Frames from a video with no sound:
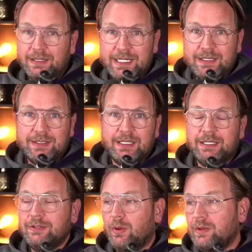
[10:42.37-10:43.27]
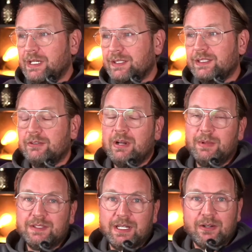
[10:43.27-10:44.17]
LinkedIn, on
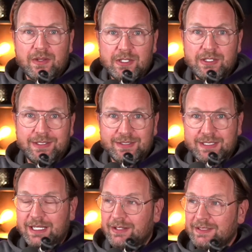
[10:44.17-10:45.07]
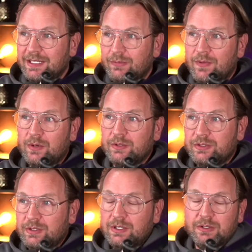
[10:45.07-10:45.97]
Instagram, etc., that you can sell as a photo
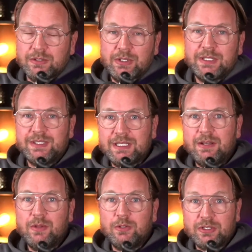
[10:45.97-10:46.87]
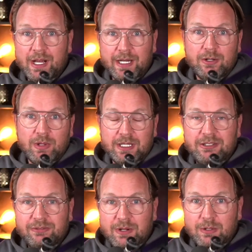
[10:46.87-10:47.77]
studio. So you can sell those high
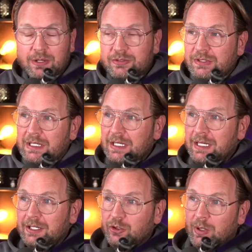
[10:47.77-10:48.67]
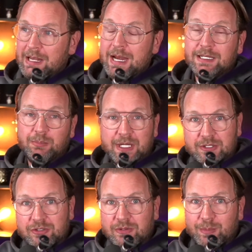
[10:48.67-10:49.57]
quality photos. Do I like the
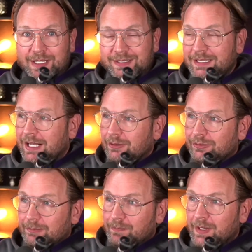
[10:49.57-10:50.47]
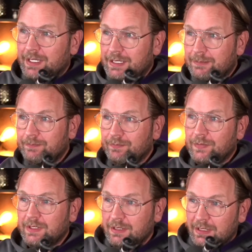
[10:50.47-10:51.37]
pictures of myself?
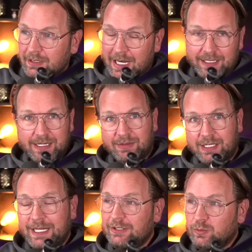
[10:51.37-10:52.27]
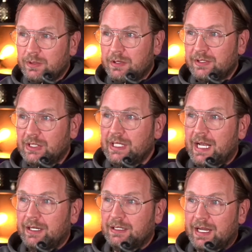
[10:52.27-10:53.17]
The last one,
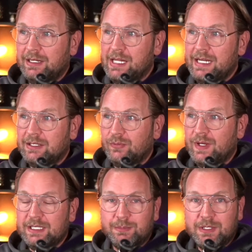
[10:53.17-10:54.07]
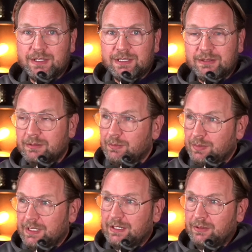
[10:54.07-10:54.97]
honestly, I like the face because
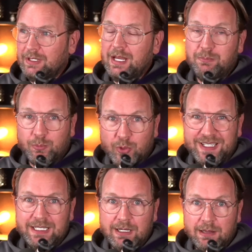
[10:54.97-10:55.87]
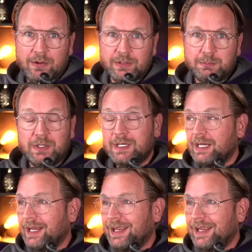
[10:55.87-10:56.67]
it came pretty close. But